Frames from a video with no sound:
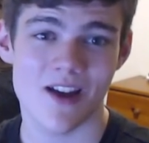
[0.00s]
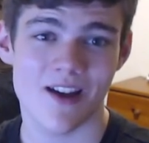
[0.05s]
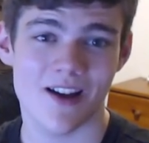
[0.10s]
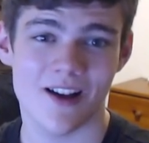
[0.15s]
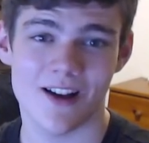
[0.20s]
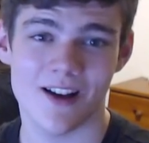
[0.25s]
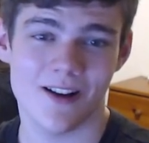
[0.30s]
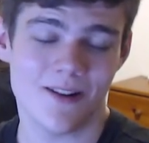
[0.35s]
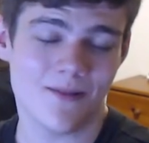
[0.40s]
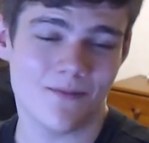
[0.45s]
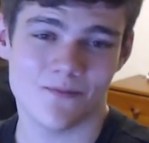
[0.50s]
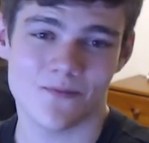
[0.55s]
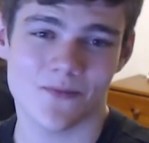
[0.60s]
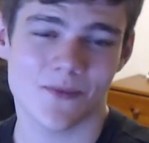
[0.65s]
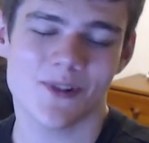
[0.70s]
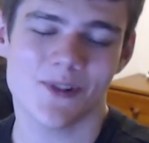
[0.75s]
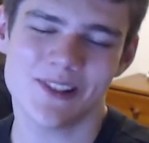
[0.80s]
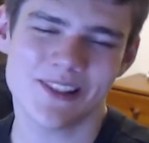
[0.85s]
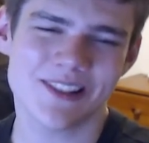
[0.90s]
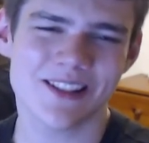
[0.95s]

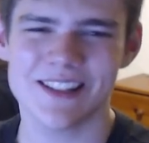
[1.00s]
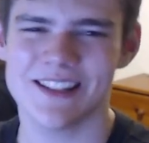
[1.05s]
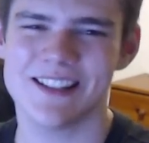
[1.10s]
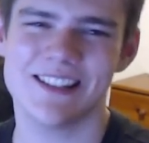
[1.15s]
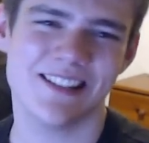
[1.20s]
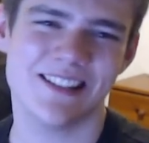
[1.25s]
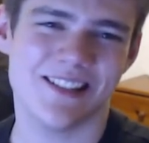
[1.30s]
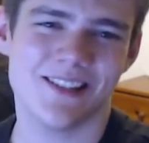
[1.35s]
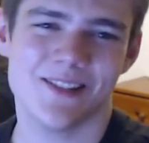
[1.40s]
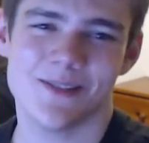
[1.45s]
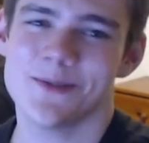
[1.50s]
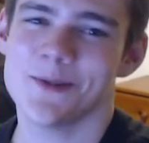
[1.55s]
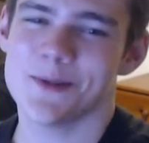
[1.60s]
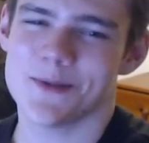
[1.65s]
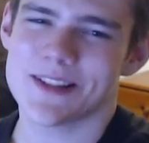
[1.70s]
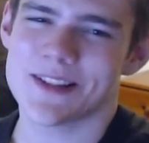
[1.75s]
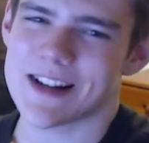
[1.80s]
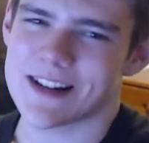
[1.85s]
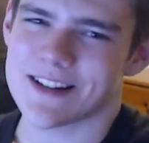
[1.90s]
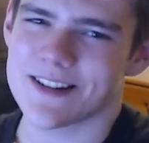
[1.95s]
The food
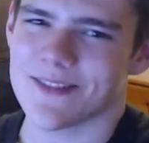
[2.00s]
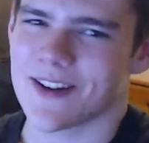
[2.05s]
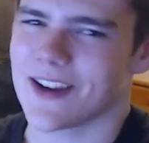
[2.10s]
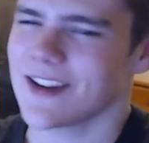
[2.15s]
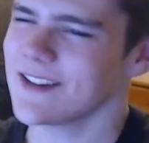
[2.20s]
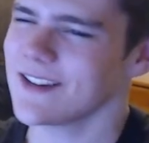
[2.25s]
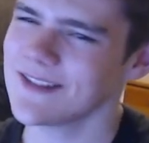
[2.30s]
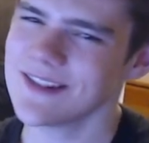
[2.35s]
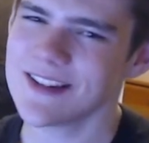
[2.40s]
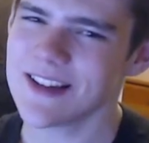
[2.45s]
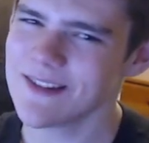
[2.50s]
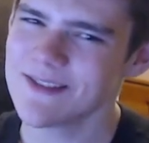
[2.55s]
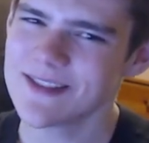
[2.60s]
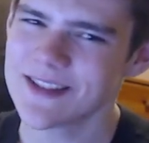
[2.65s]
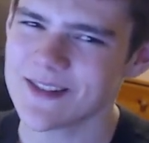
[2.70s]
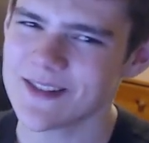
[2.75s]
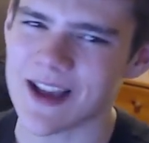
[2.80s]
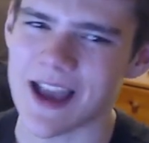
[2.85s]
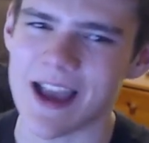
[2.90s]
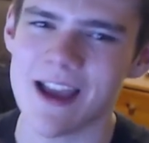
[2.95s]
was actually fine. It was
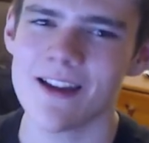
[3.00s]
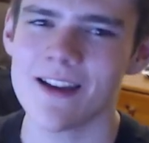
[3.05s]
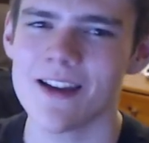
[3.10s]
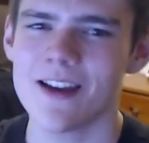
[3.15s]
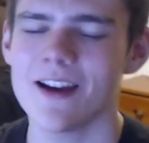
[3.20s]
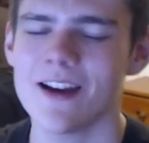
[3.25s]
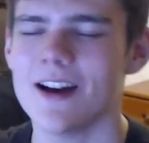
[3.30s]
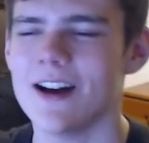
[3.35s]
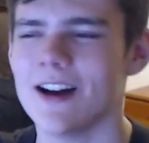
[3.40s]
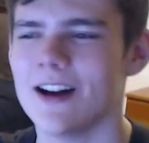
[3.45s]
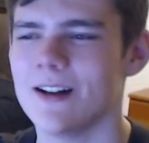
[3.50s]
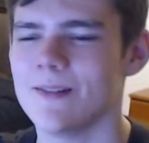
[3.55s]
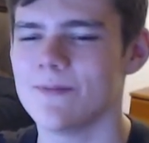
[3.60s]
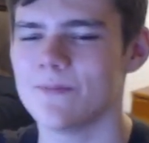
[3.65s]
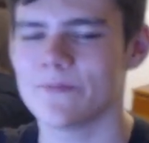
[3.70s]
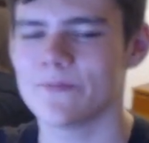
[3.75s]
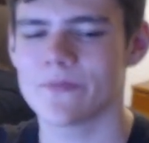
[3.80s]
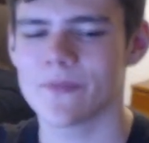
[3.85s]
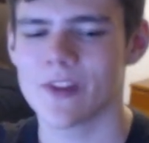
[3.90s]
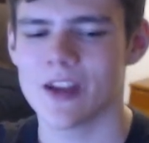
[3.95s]
okay.
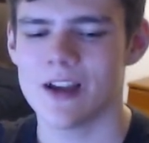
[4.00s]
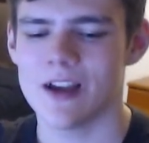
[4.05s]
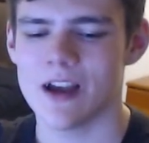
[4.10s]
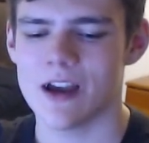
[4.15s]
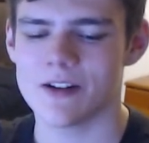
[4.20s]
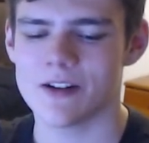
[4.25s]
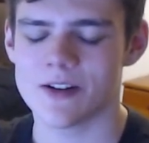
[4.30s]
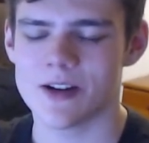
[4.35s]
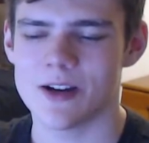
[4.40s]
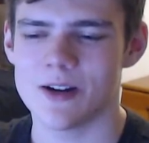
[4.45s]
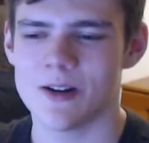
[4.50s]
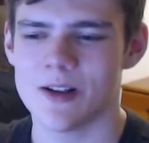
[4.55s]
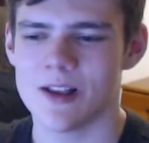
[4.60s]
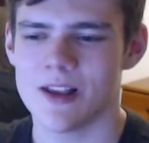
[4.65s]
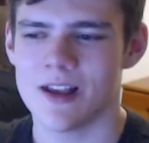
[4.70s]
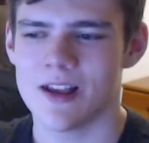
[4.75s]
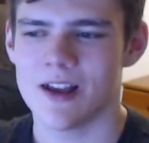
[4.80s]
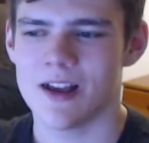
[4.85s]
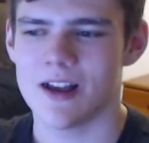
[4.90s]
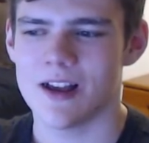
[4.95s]
I don't
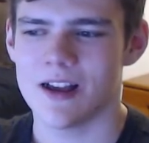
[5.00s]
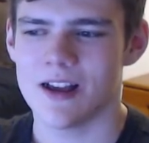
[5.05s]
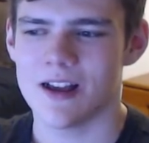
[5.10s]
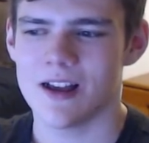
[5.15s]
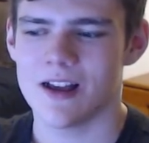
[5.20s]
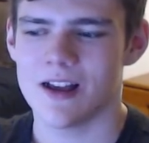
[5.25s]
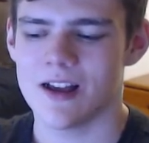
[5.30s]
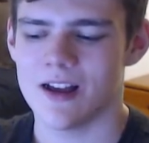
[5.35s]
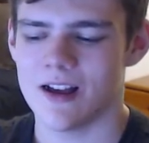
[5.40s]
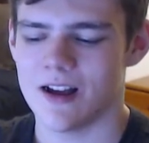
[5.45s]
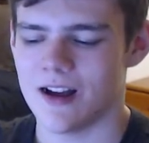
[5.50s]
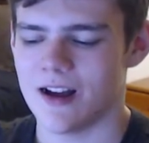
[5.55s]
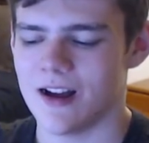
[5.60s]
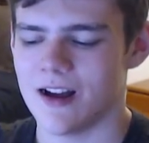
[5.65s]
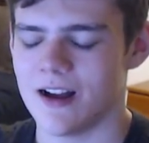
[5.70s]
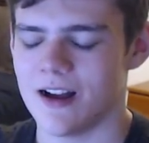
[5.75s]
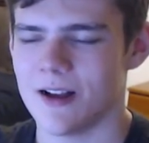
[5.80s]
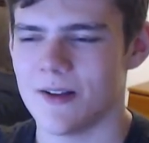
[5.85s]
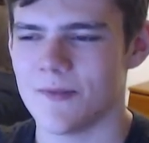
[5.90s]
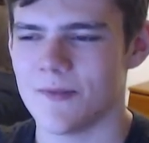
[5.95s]
know.